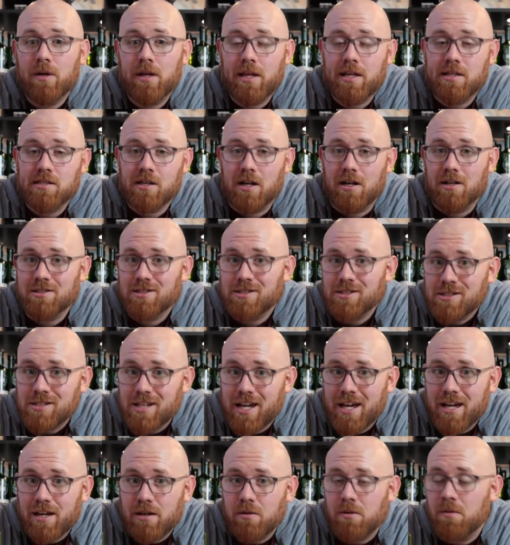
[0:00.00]
It's hard to
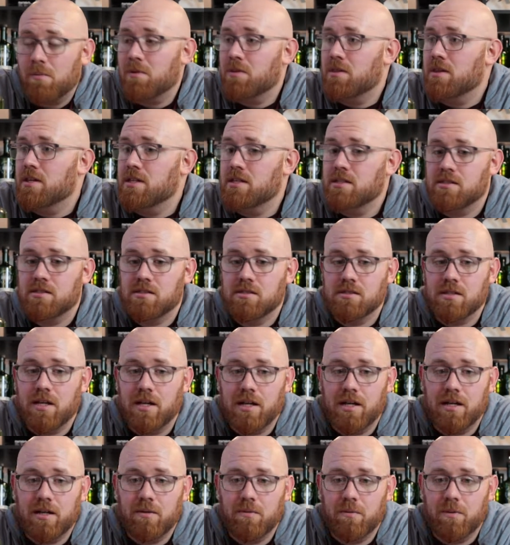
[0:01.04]
say with these
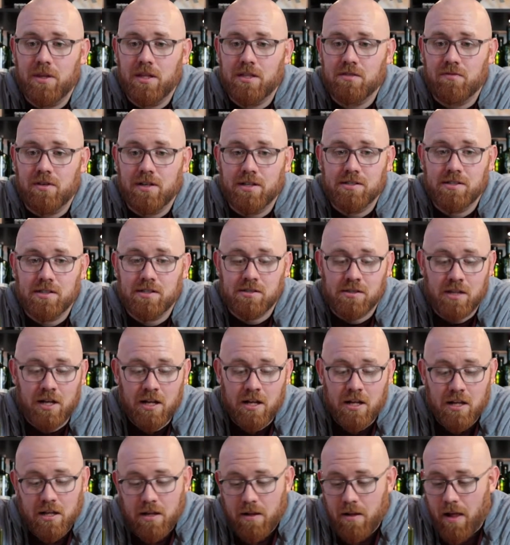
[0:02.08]
releases.
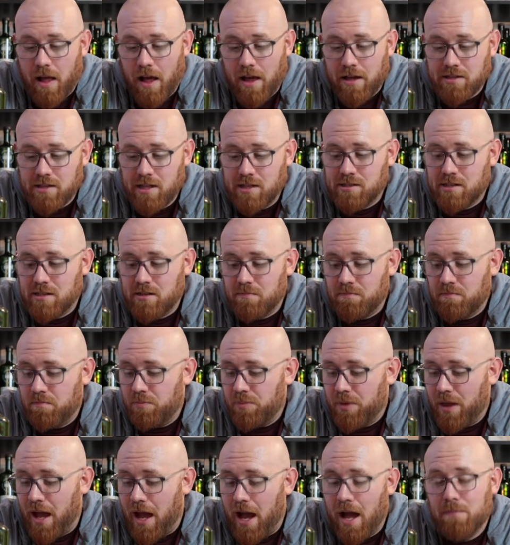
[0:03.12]

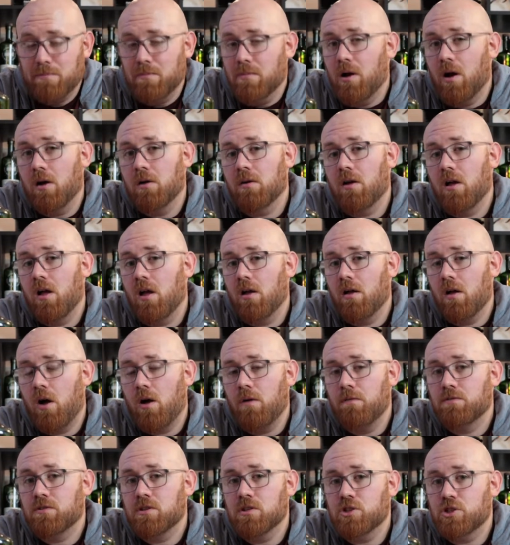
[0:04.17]
I'm
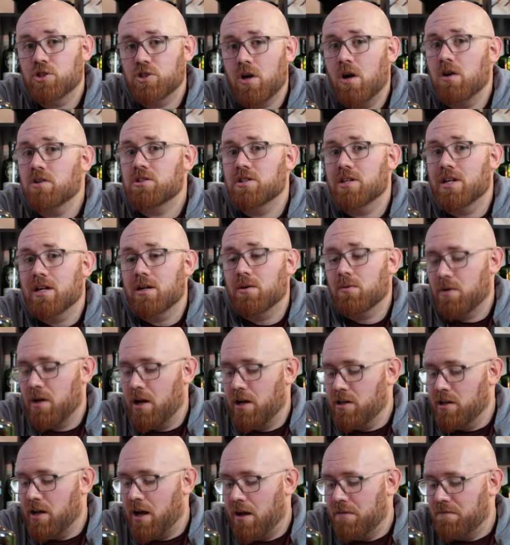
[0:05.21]
often shocked now.
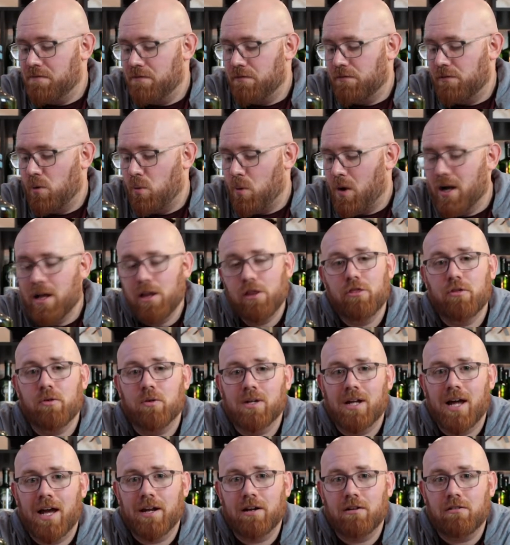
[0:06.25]
I for a while thought
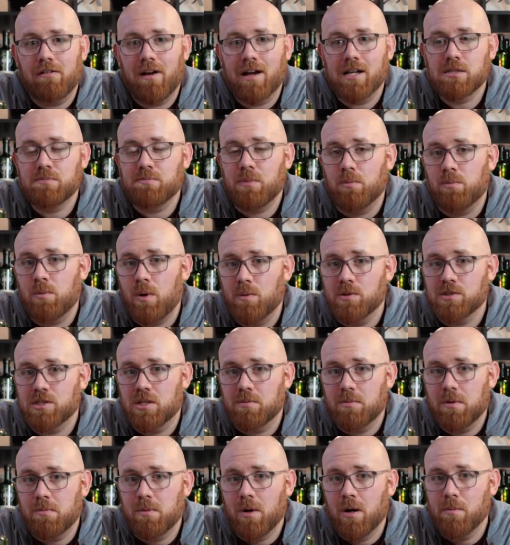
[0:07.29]
I had a grasp on what was going
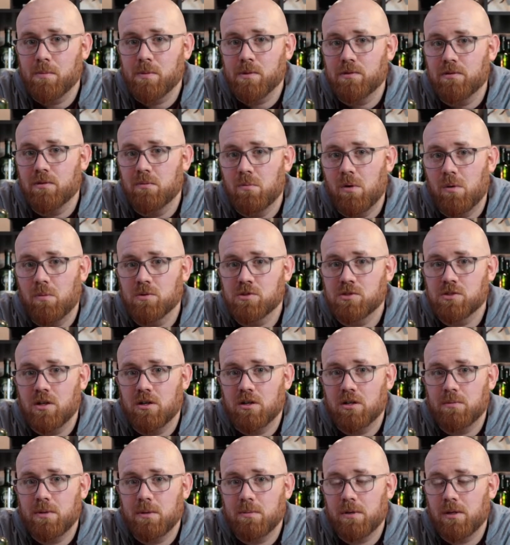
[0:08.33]
to be popular and what was not
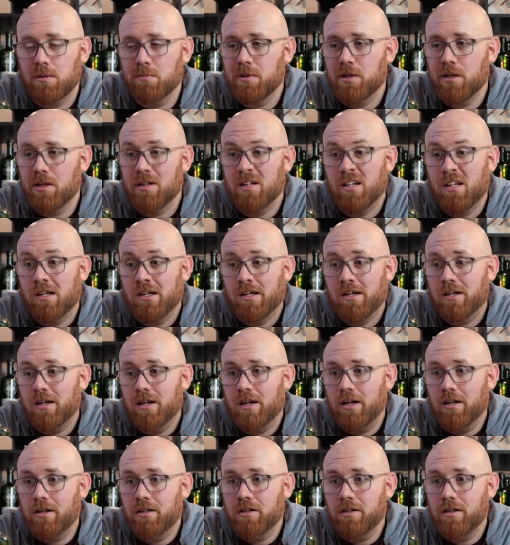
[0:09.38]
going to be popular,
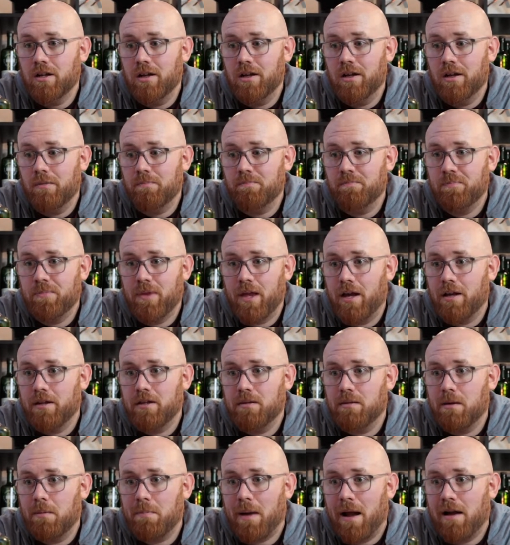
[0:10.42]
and
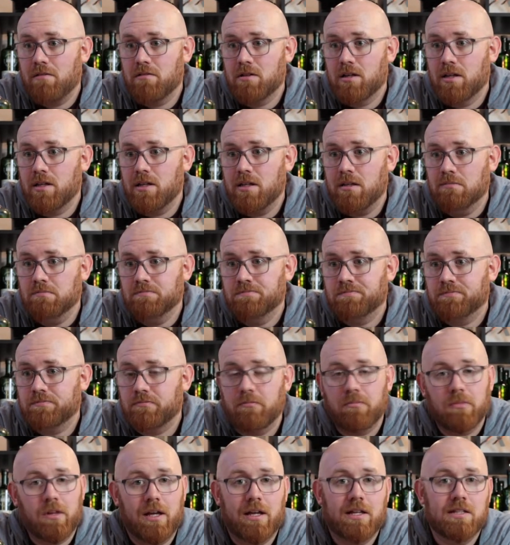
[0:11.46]
apparently
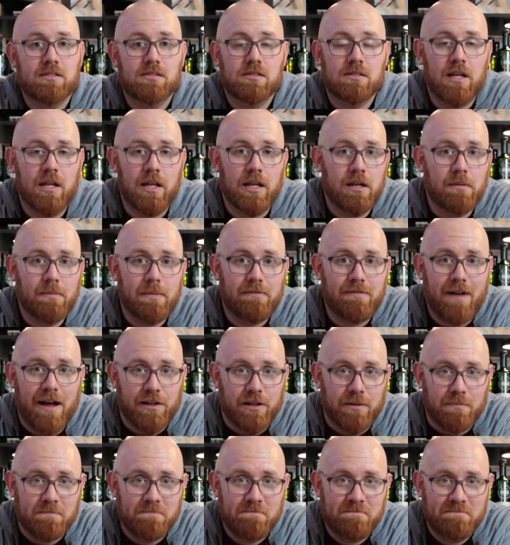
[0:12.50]
it's a little bit
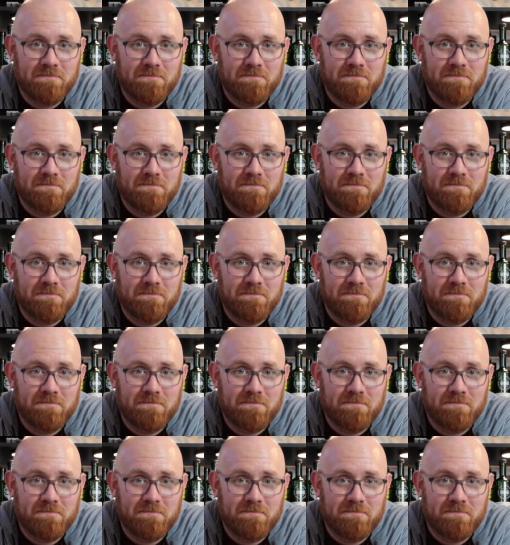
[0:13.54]
random.